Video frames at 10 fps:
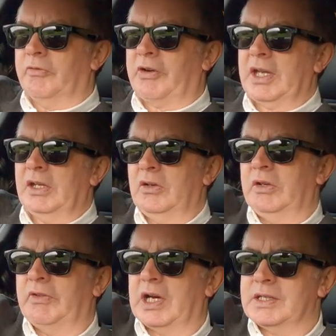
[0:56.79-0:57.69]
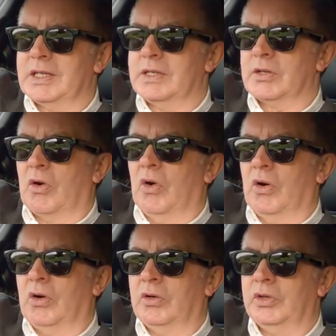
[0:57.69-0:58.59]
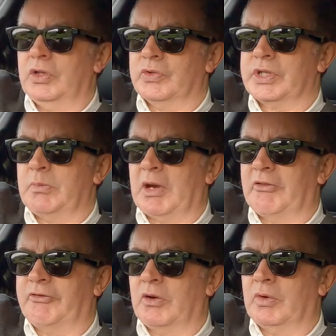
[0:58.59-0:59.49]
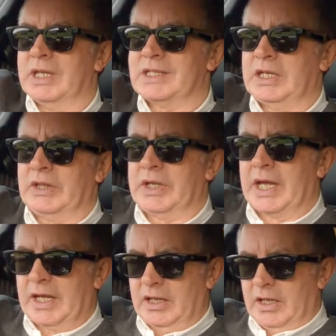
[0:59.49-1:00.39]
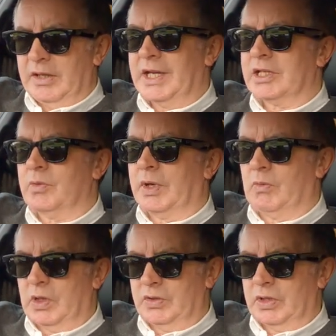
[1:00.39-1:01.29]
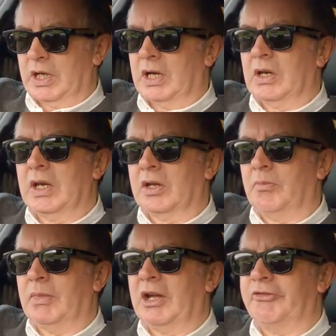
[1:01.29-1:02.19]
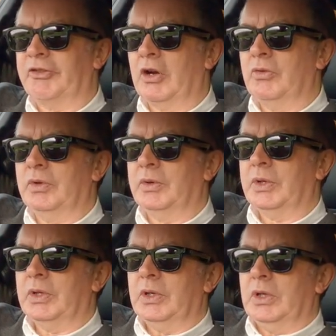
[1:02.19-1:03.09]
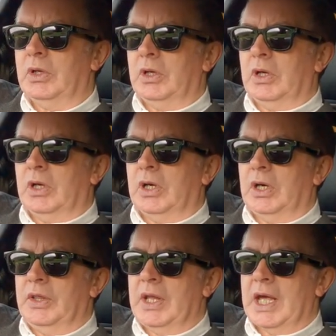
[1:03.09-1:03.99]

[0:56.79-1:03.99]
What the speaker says: Find new devices, or you'll see my phone listed there. That's what I want. I'll click on my phone, and